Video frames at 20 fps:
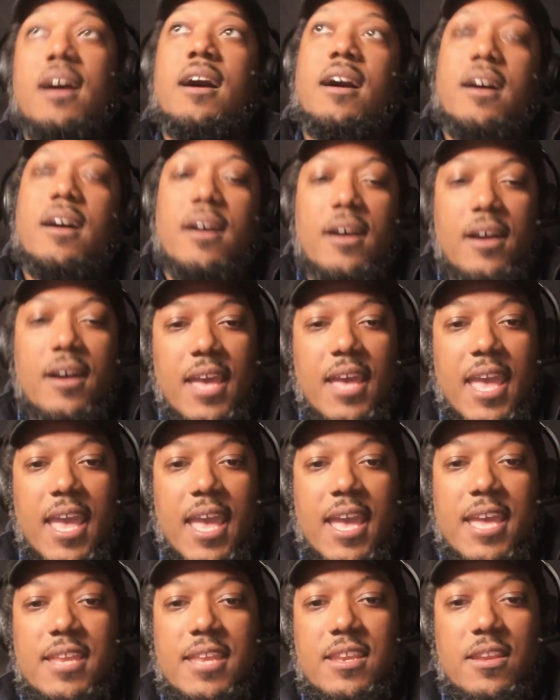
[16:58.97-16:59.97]

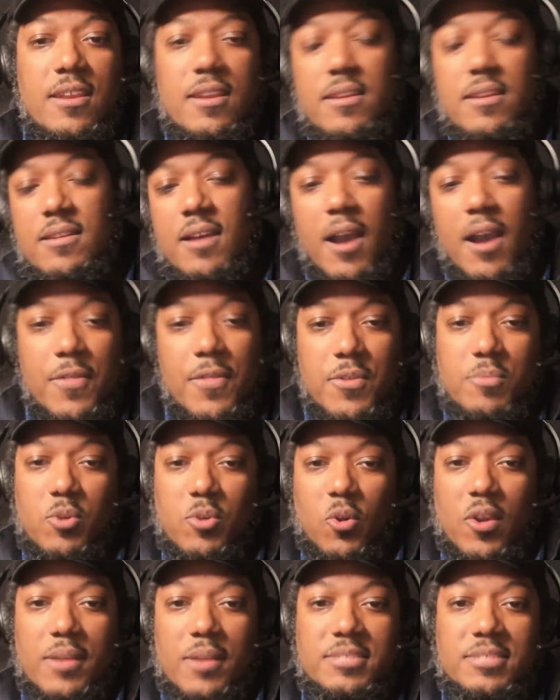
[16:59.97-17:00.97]
and other
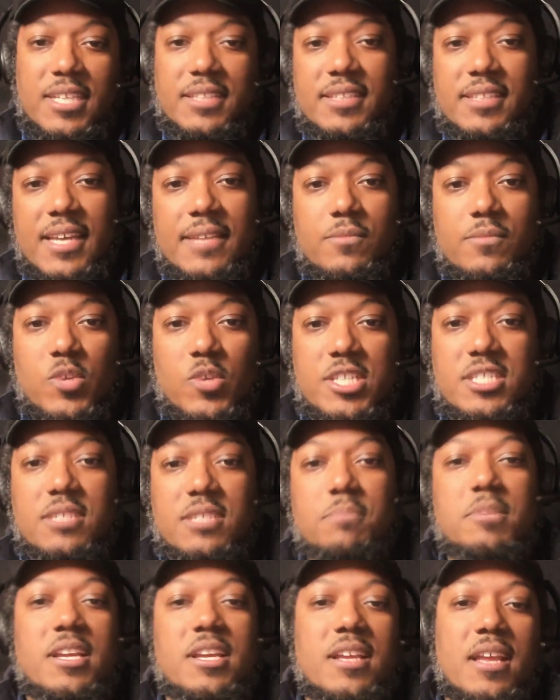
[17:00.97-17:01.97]
programs like that, which
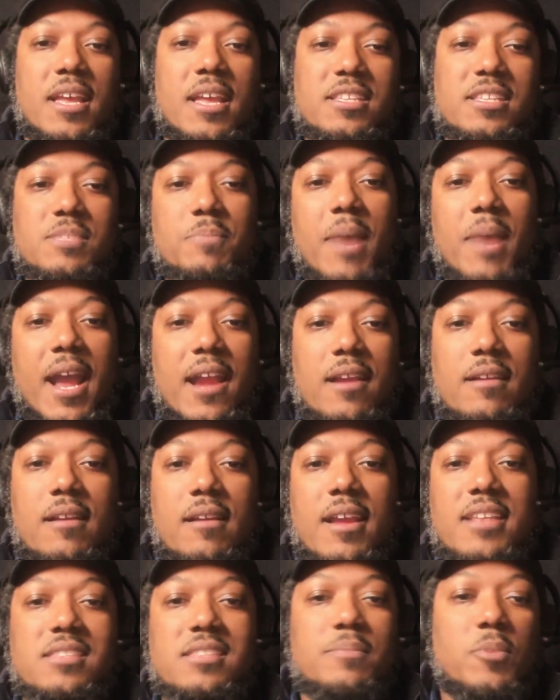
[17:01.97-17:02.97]
inspire
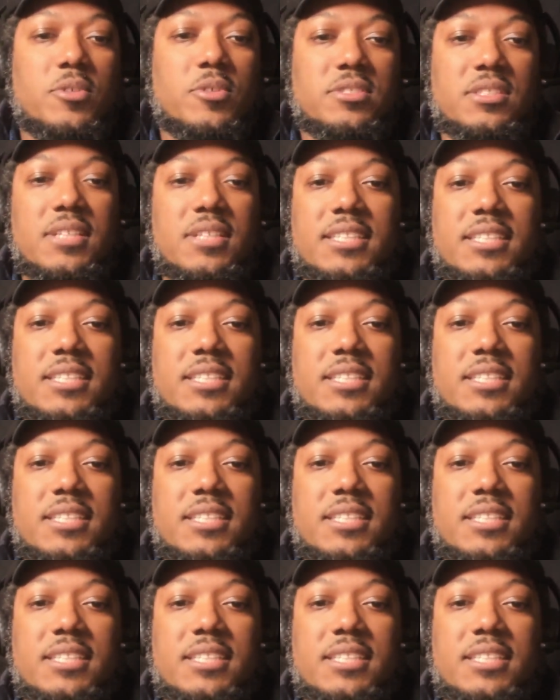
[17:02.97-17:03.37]
and supports the next